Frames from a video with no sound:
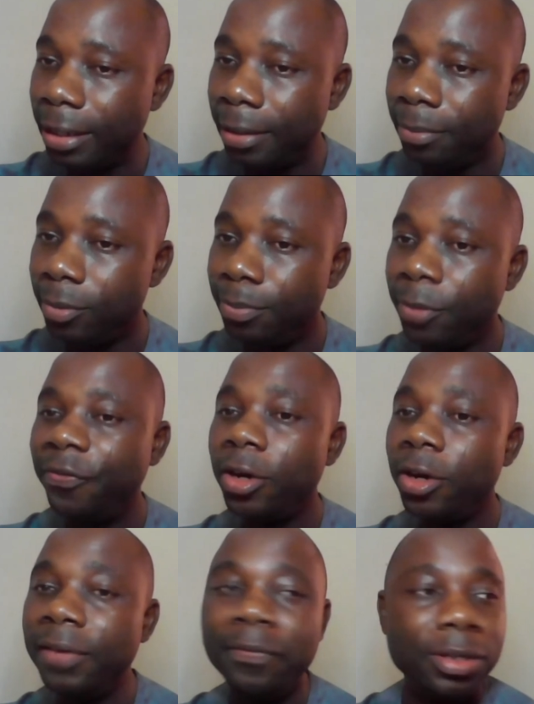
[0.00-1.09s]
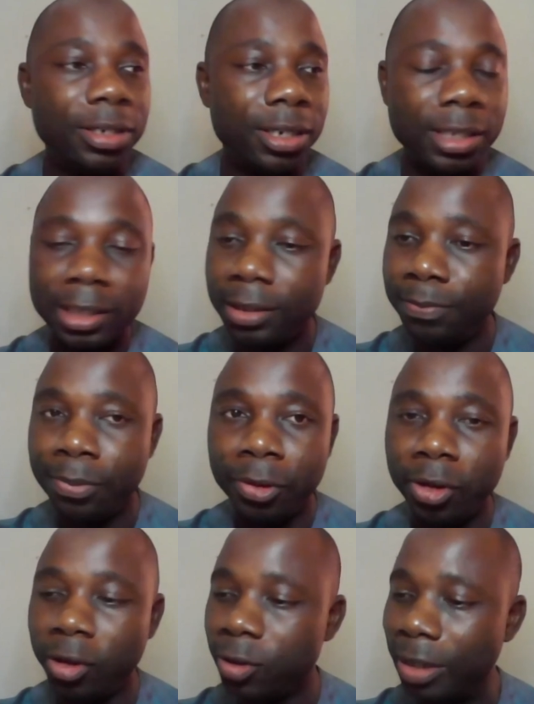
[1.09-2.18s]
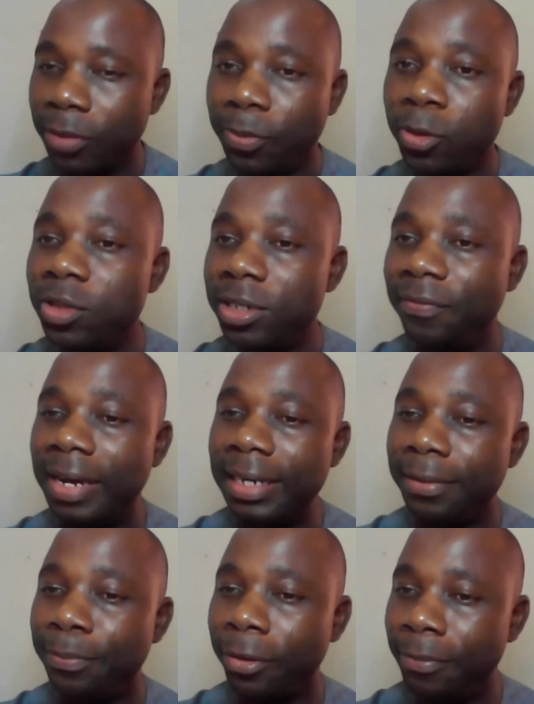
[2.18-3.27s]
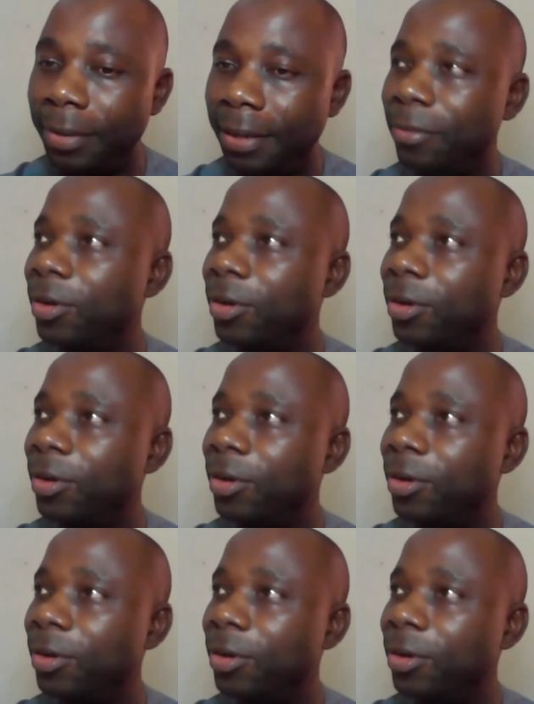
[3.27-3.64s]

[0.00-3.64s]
them, before even this product, you are supposed to define the problem.